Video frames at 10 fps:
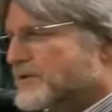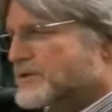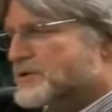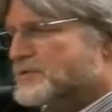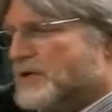the
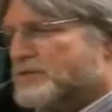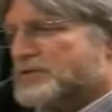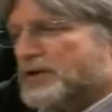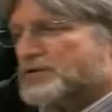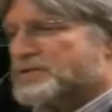two
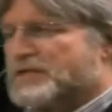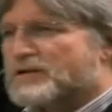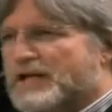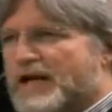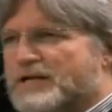notes, they're
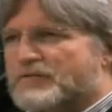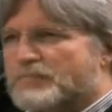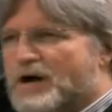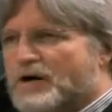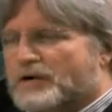still kind of
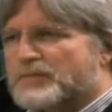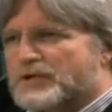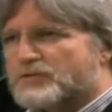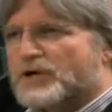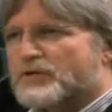apart,
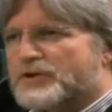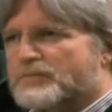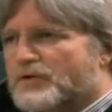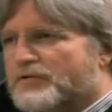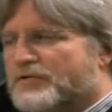but you know they're
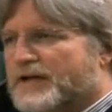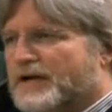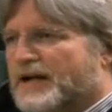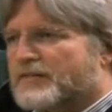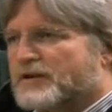both
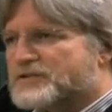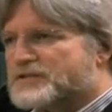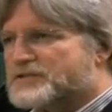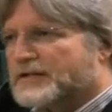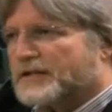there, and they're
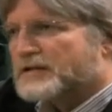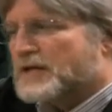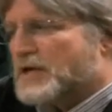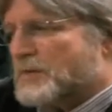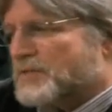dissonant.
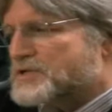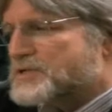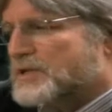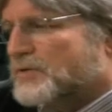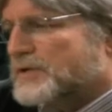But
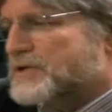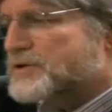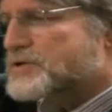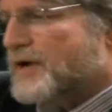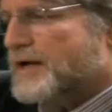slowly
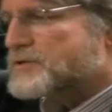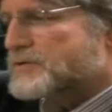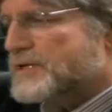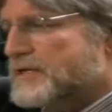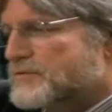you're trying
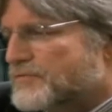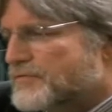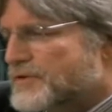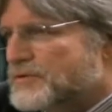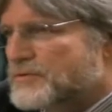to
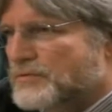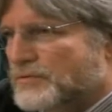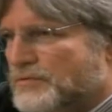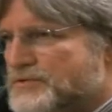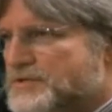
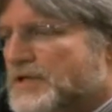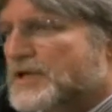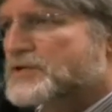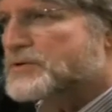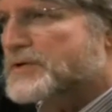infuse
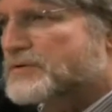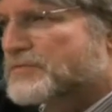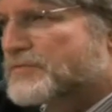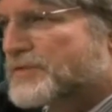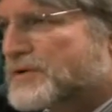
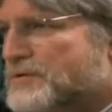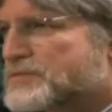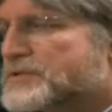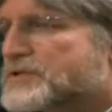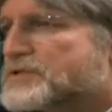
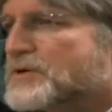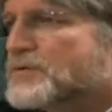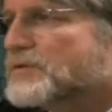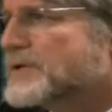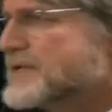the
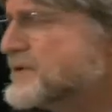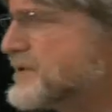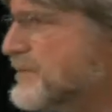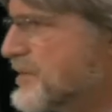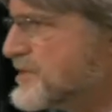soul into
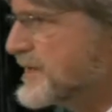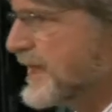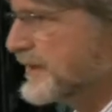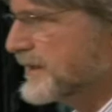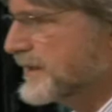the
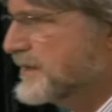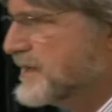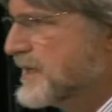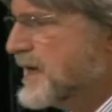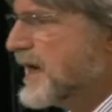personality
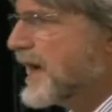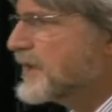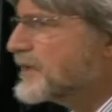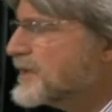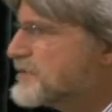
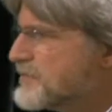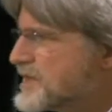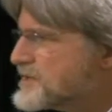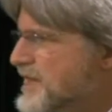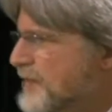and
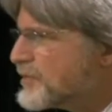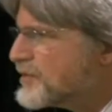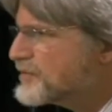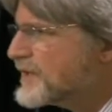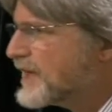convince that
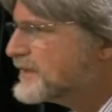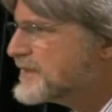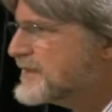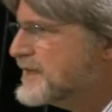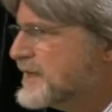
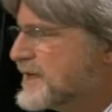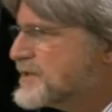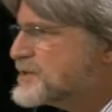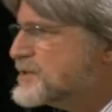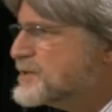personality
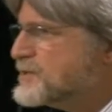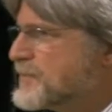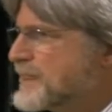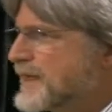to